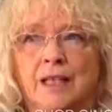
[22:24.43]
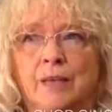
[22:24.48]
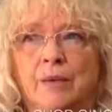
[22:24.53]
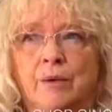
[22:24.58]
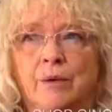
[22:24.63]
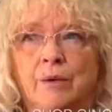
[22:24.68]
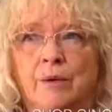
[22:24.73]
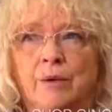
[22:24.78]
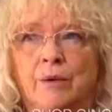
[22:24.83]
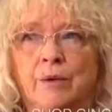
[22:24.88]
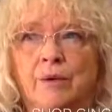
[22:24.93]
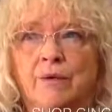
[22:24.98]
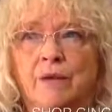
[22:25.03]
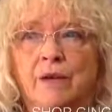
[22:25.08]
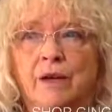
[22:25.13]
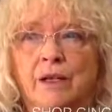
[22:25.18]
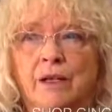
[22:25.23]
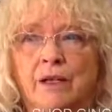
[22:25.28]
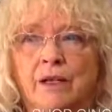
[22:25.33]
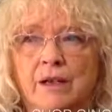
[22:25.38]
We were
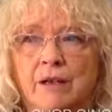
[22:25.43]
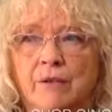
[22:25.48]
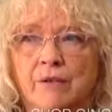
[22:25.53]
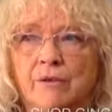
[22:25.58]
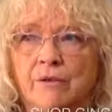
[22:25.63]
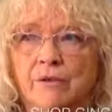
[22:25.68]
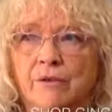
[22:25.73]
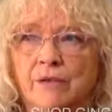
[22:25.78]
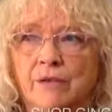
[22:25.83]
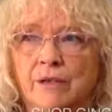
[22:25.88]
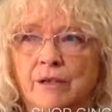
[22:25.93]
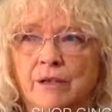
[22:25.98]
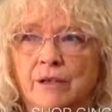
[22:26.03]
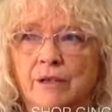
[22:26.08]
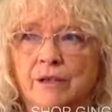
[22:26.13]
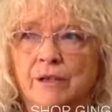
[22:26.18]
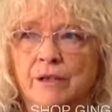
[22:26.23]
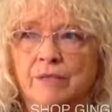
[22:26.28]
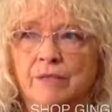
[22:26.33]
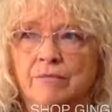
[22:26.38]
invited over for
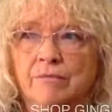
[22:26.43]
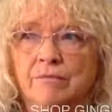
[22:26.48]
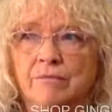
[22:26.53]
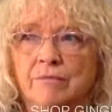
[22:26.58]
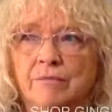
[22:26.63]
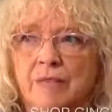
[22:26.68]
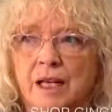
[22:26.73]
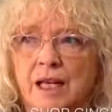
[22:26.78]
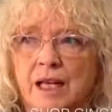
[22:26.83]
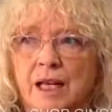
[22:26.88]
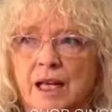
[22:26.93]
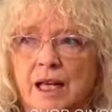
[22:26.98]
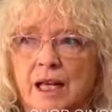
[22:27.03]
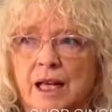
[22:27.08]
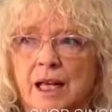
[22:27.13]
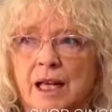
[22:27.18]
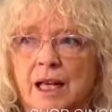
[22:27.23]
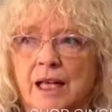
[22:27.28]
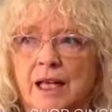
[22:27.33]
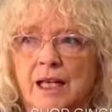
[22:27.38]
dinner,
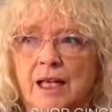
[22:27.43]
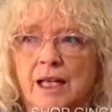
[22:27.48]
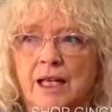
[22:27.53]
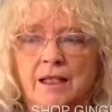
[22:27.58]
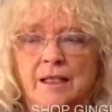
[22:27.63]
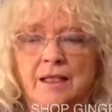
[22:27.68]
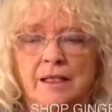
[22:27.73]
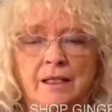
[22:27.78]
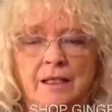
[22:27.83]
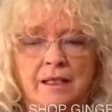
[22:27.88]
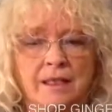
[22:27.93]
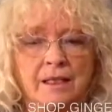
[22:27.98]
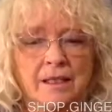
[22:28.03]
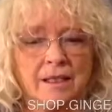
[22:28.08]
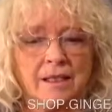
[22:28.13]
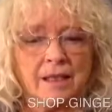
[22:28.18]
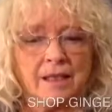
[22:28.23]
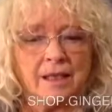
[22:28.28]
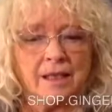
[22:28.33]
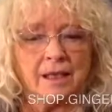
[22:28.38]
and
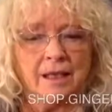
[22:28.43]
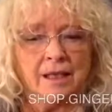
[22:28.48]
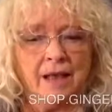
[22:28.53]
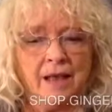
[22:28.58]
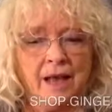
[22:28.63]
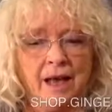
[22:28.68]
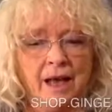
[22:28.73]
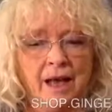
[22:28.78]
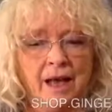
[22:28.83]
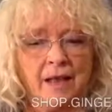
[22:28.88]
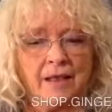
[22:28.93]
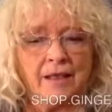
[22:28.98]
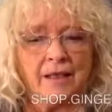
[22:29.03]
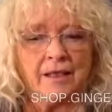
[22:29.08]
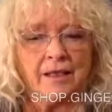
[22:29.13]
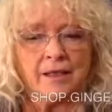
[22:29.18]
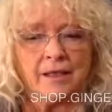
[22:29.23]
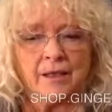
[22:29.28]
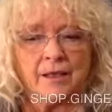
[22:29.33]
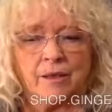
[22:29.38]
he had
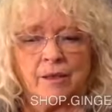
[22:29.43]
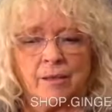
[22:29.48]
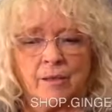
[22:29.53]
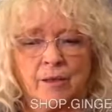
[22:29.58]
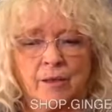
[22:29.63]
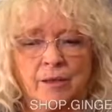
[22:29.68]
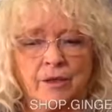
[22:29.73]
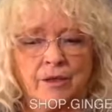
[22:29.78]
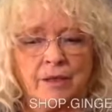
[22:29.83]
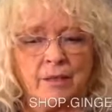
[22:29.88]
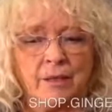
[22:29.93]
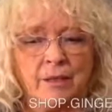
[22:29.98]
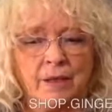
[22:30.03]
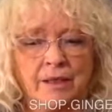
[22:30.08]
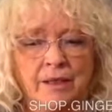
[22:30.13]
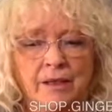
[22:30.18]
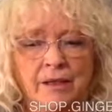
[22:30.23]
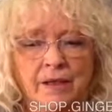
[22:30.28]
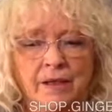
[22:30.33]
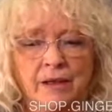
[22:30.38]
this most
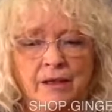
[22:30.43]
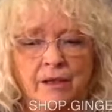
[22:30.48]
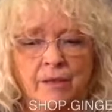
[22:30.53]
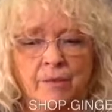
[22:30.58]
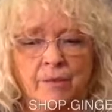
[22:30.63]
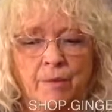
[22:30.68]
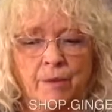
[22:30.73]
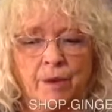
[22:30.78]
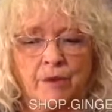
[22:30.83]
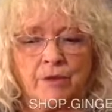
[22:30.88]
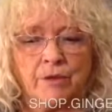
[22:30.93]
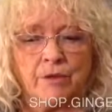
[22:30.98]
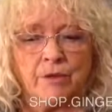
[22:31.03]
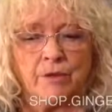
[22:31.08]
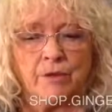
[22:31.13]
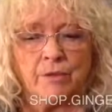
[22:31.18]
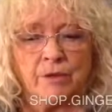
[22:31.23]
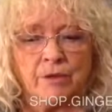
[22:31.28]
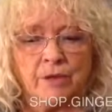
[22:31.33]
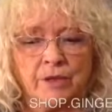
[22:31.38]
amazing acupuncture
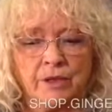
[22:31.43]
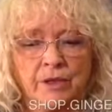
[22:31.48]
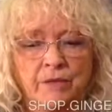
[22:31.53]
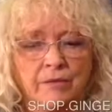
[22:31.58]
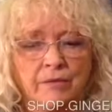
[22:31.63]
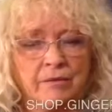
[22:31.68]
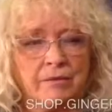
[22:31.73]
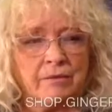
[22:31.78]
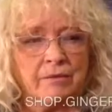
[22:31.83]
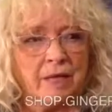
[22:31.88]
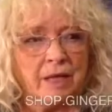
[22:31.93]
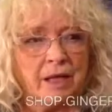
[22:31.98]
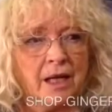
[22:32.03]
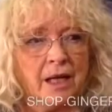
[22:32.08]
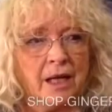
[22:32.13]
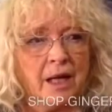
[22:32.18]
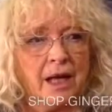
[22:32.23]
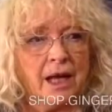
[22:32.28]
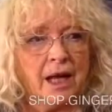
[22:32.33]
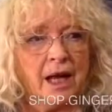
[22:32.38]
person,
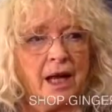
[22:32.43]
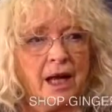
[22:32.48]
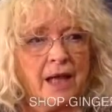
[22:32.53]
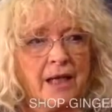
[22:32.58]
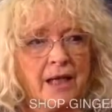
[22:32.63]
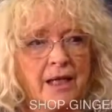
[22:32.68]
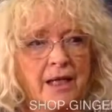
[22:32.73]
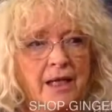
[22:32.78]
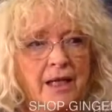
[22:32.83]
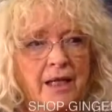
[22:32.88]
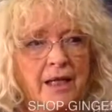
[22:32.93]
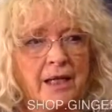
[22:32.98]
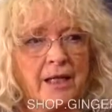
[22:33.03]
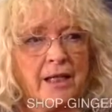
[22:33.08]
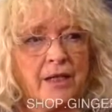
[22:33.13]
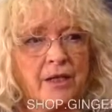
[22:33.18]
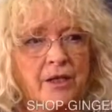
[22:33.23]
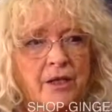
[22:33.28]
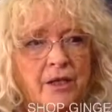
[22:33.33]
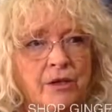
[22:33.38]
and he
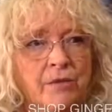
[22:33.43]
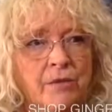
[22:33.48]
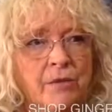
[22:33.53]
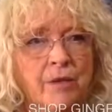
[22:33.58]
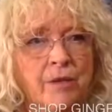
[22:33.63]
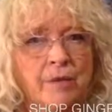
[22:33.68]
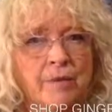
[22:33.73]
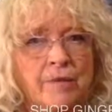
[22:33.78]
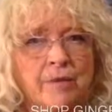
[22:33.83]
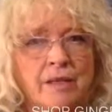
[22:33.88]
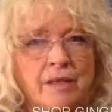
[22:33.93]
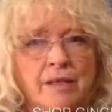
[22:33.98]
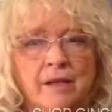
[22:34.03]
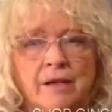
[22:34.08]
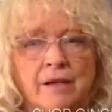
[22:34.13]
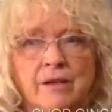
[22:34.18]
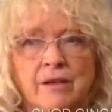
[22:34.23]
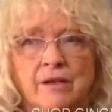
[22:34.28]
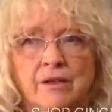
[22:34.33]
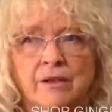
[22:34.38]
took me
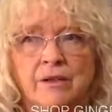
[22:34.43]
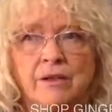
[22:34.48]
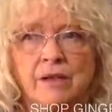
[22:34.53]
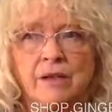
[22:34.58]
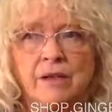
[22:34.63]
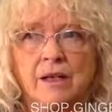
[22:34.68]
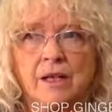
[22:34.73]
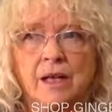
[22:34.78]
upstairs.